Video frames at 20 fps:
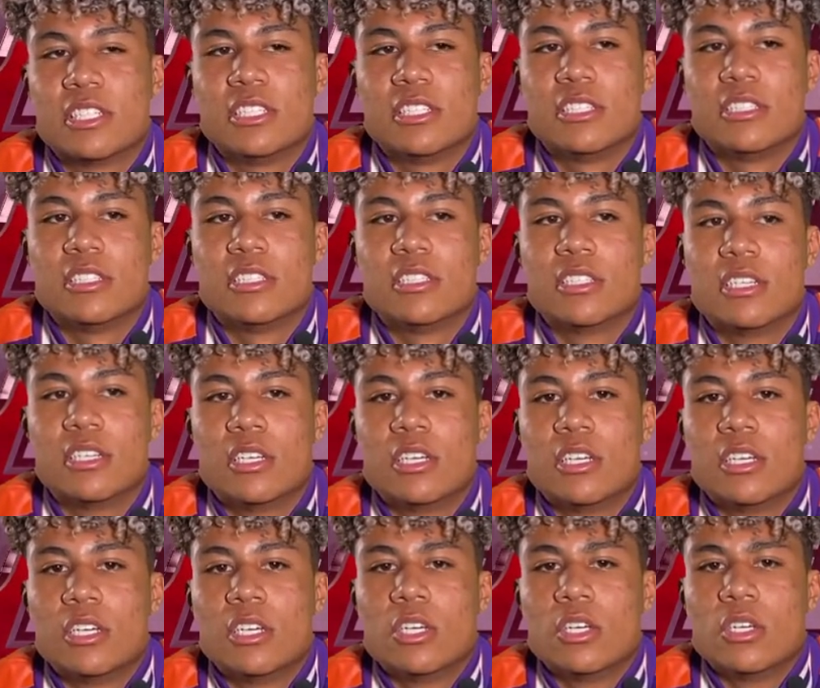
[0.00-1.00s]
He,
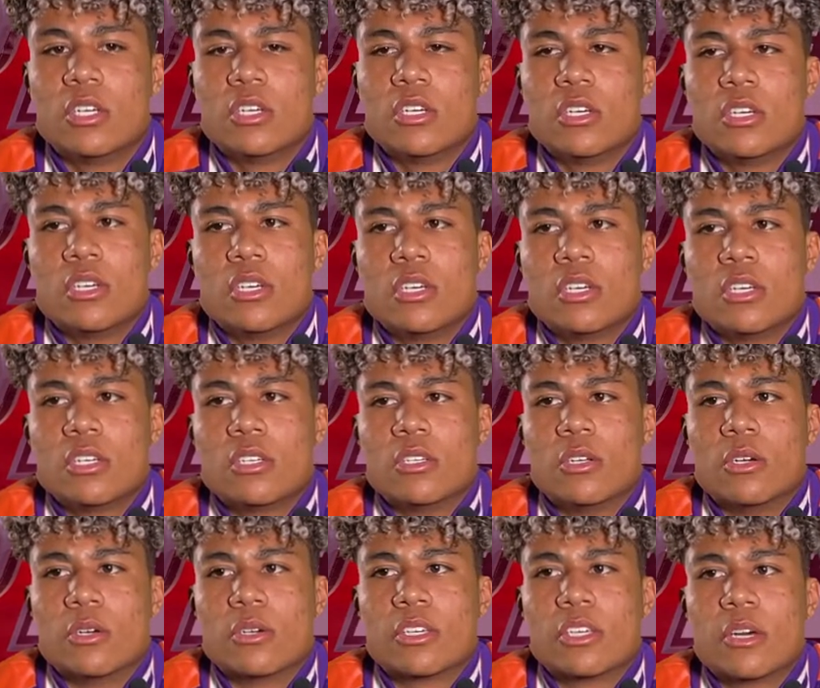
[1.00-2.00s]
you
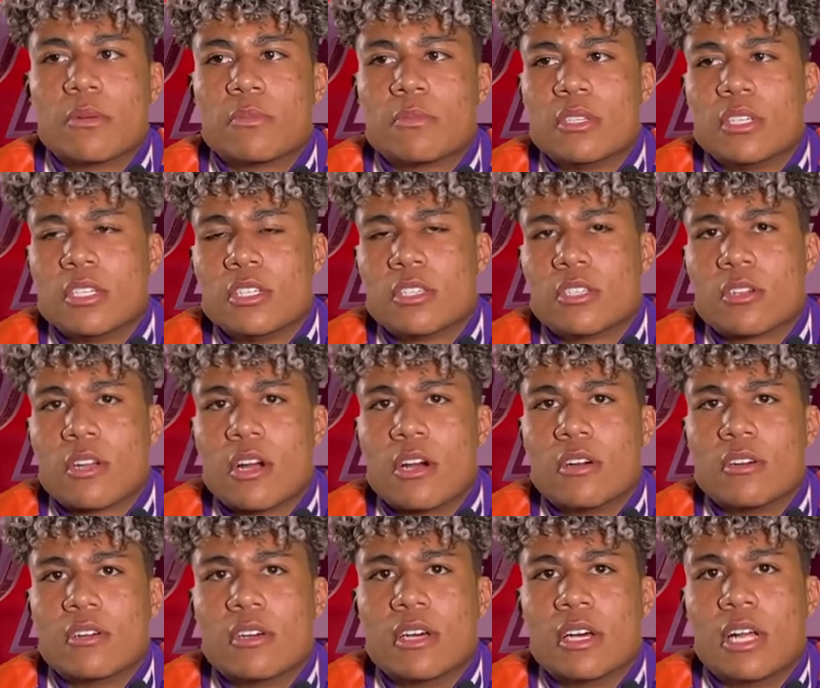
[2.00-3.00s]
know, he helped me
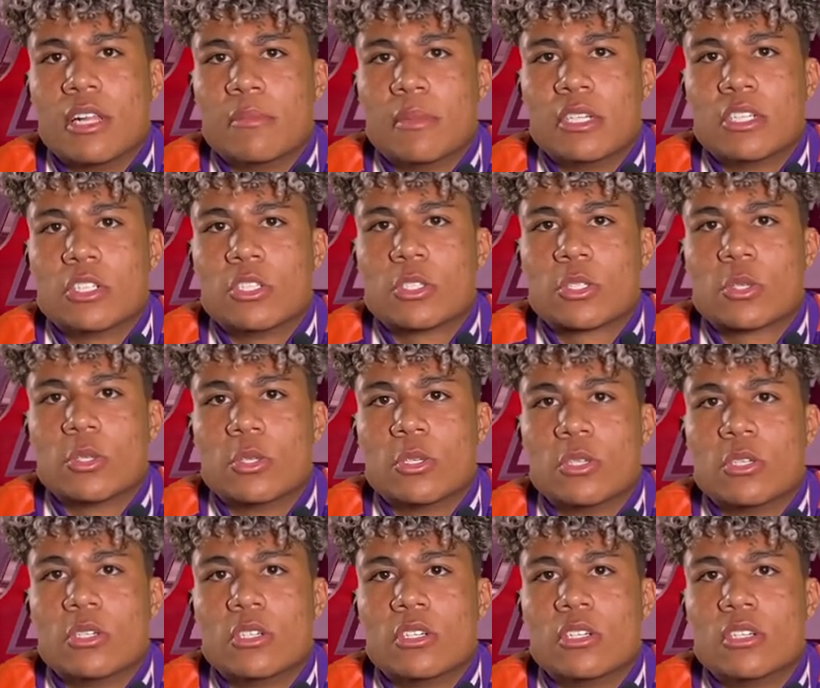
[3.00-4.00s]
throughout elementary
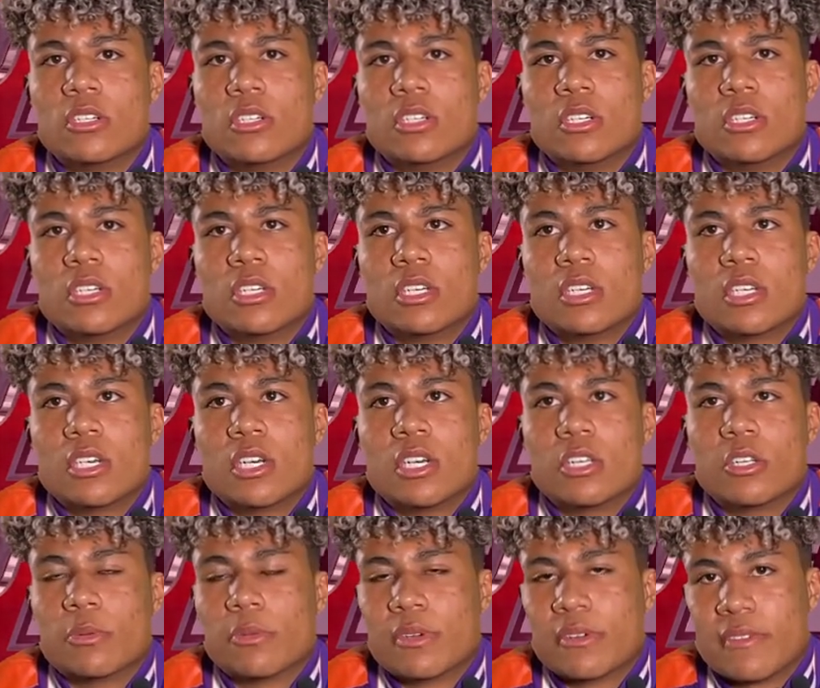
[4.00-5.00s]
school,
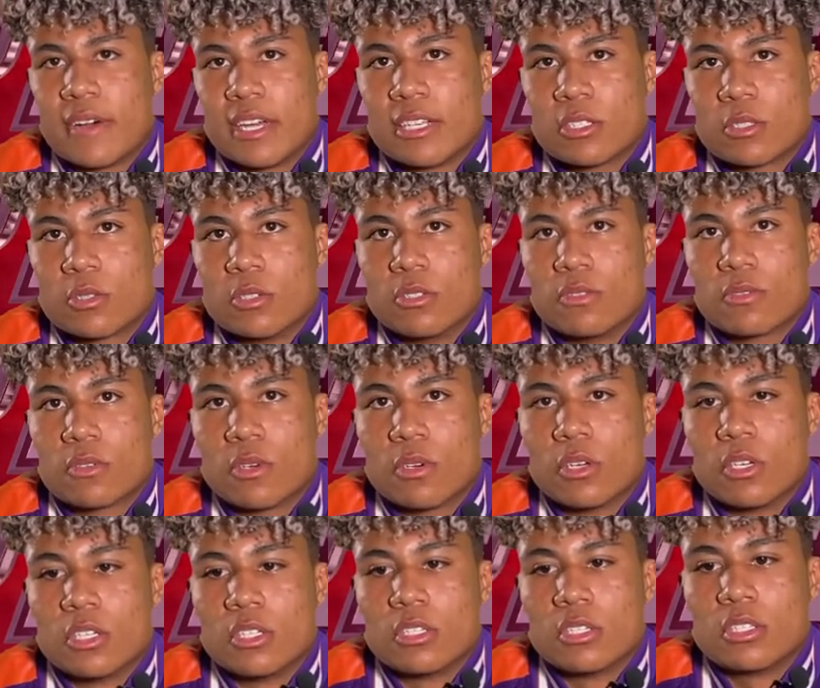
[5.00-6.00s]
a little bit of high school, of
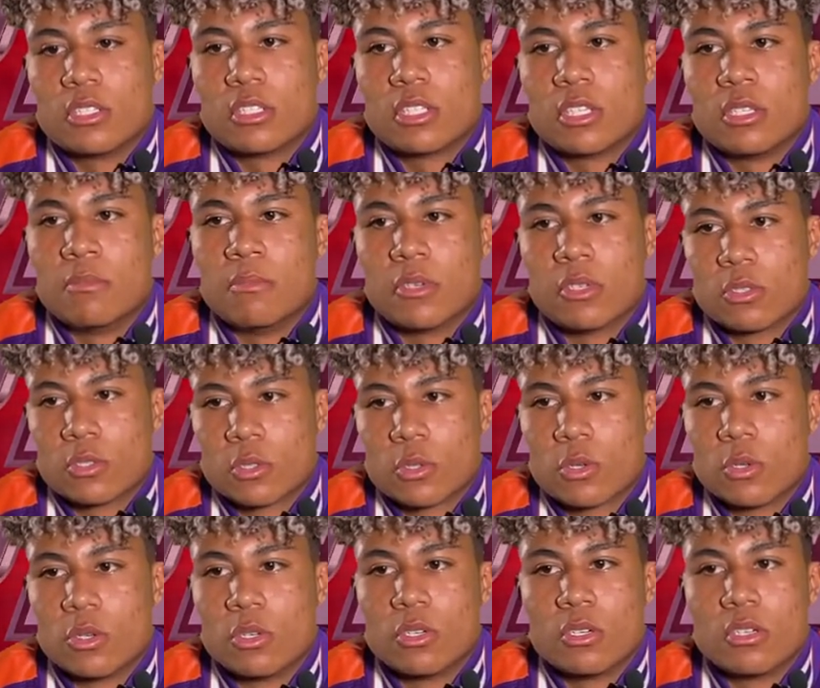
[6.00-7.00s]
course, and middle
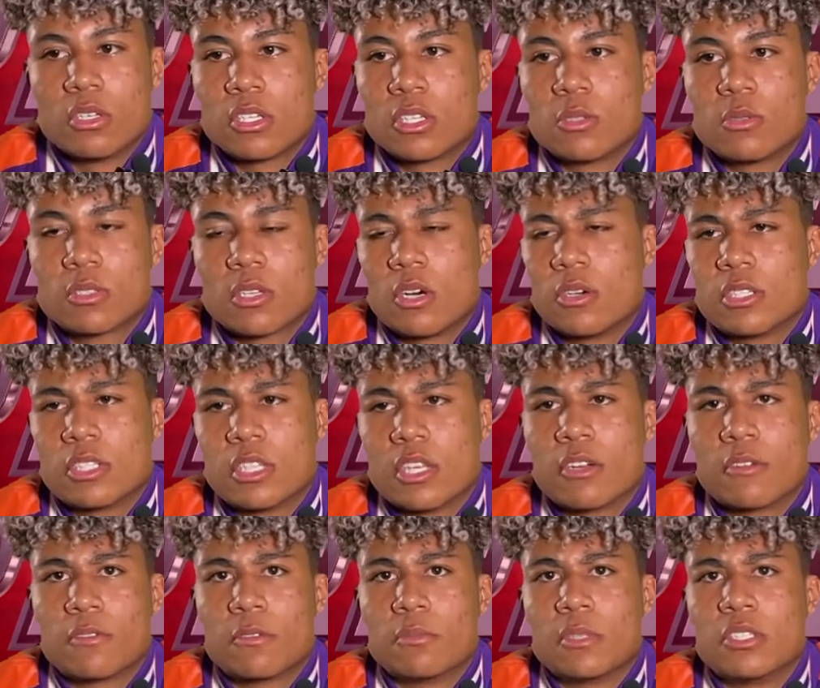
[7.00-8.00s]
school. He was always
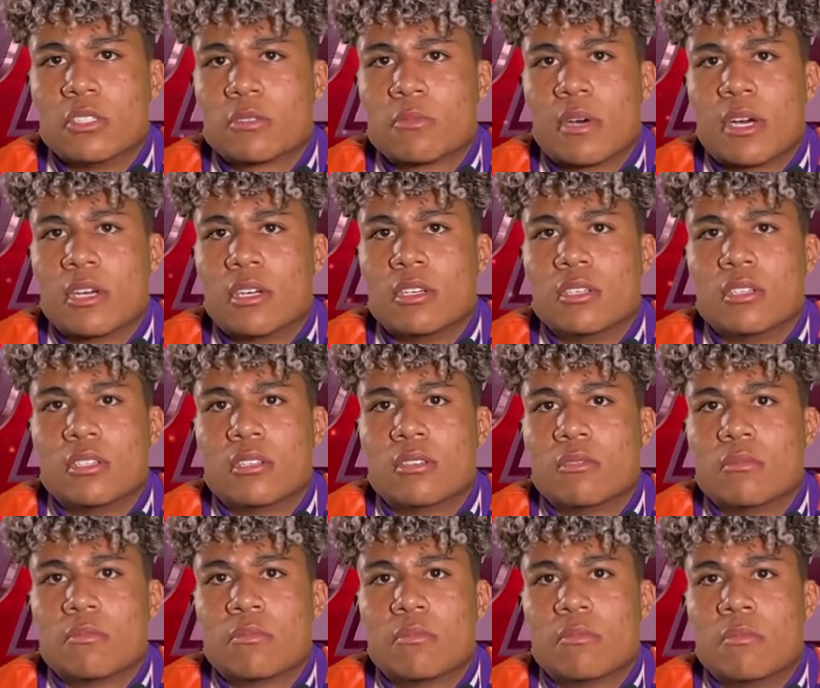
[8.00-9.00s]
there for me. He was my
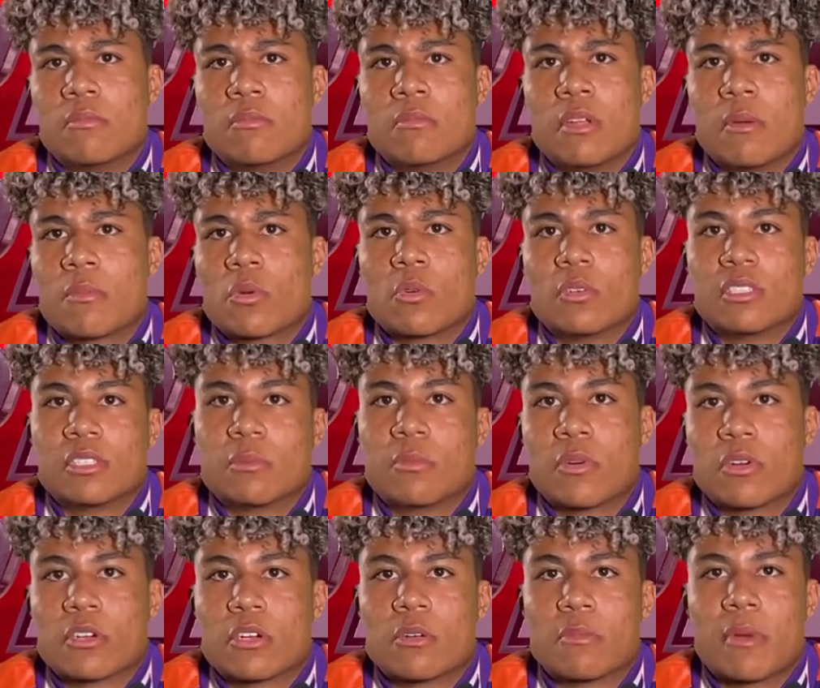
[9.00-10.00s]
number one
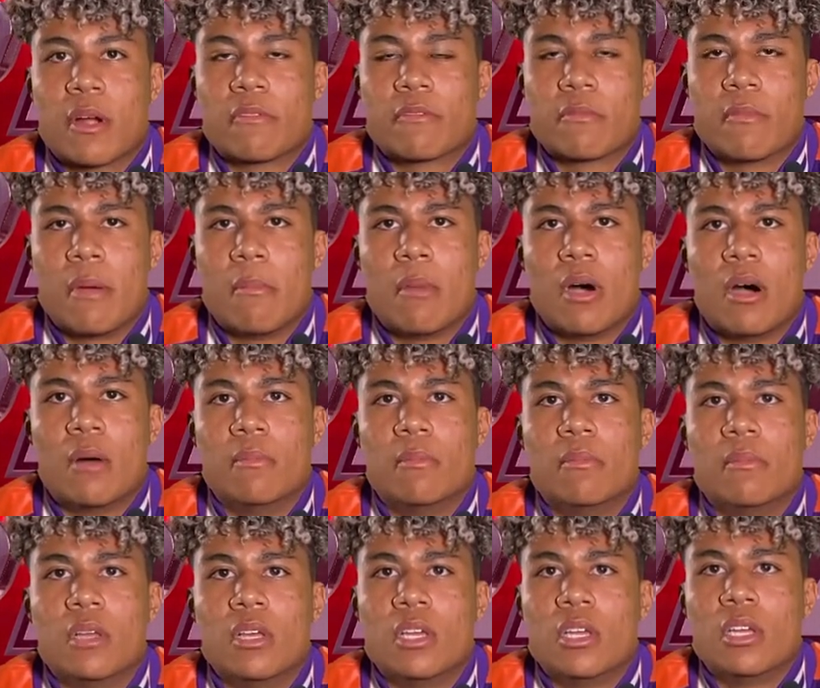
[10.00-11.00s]
supporter apart from my
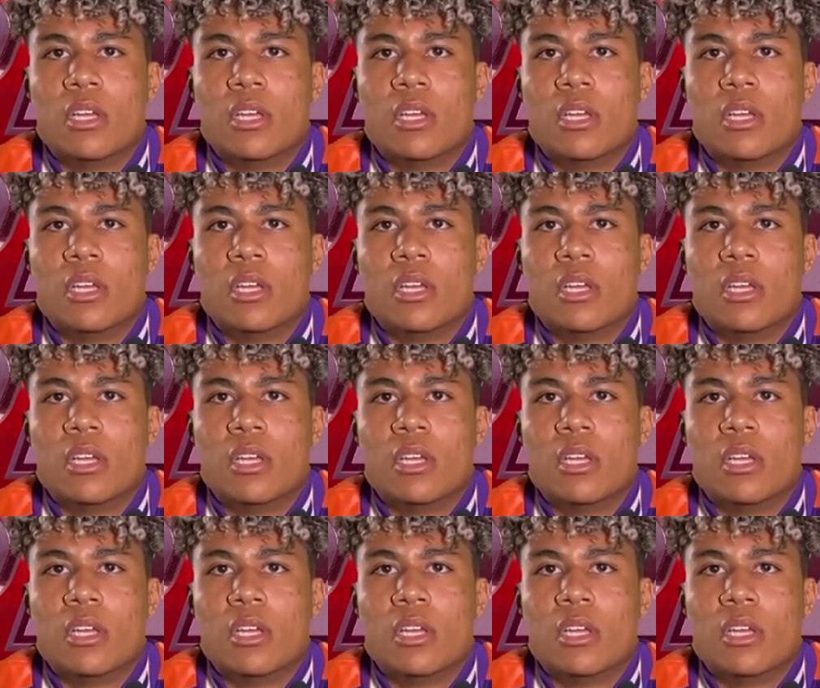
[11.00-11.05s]
mom.